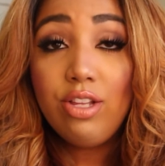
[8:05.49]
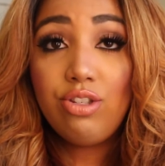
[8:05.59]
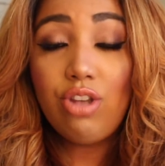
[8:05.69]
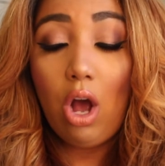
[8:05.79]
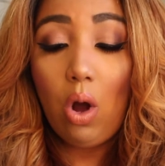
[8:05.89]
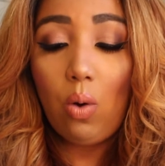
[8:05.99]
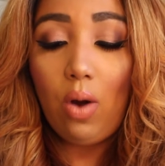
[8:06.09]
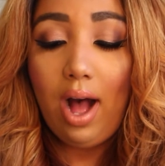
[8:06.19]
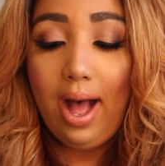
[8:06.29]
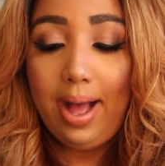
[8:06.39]

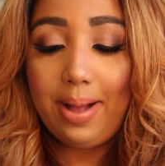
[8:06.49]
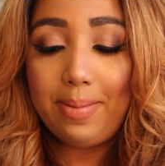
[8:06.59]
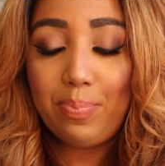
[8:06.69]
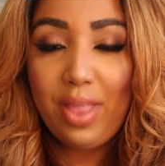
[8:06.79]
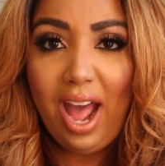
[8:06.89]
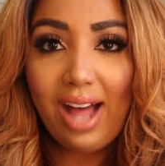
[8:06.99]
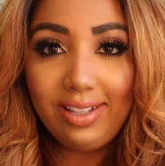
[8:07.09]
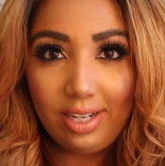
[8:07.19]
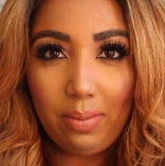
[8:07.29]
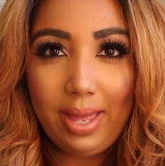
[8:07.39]
So, a
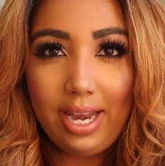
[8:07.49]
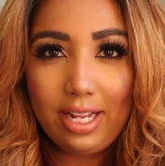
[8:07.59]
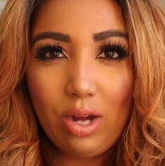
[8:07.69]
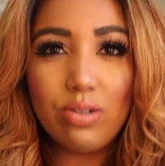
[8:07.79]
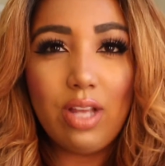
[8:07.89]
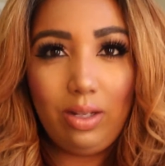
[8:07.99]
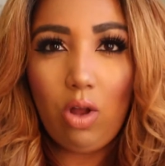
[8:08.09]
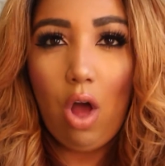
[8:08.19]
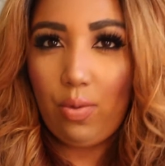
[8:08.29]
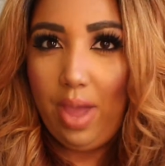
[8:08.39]
little bit goes a
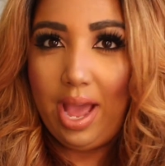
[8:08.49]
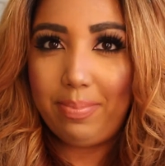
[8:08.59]
long way,